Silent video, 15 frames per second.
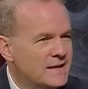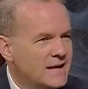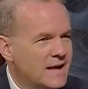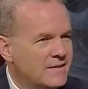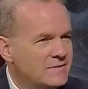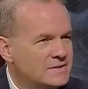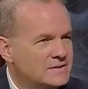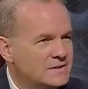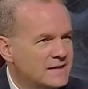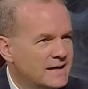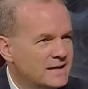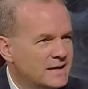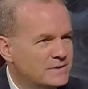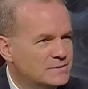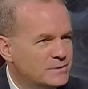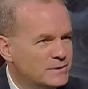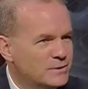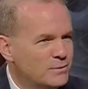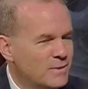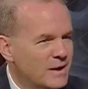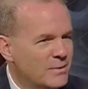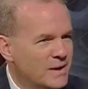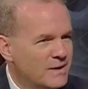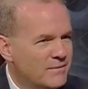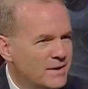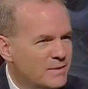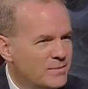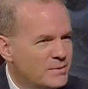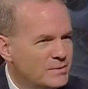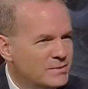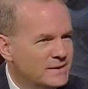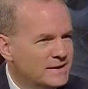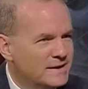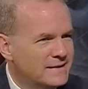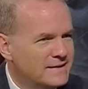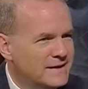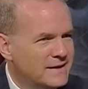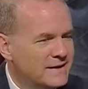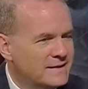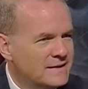obviously I sort of know my way around the building, and